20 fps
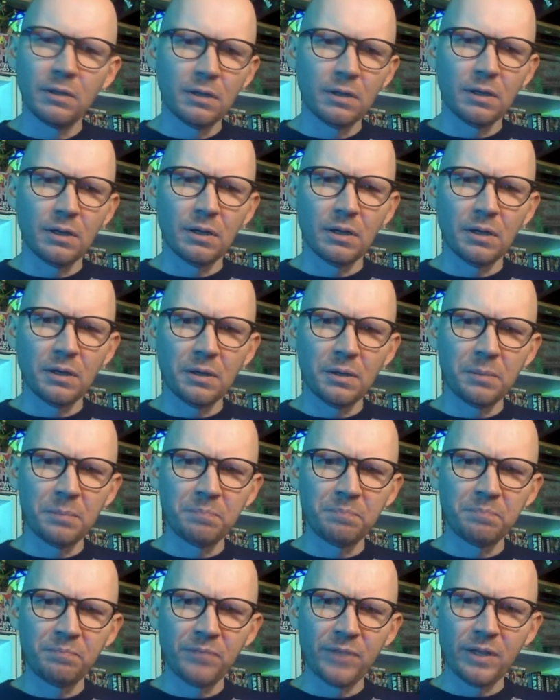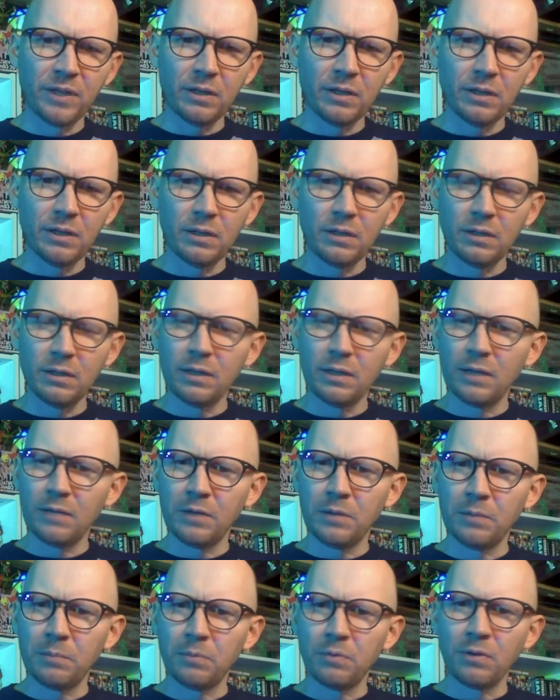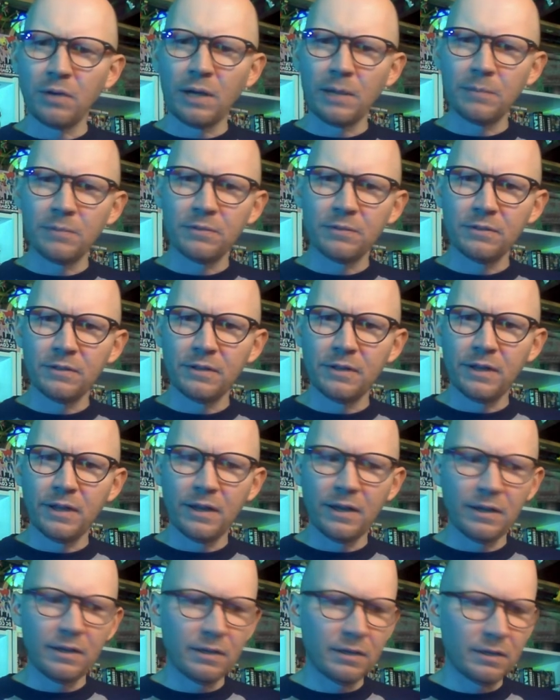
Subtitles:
I didn't have any props today,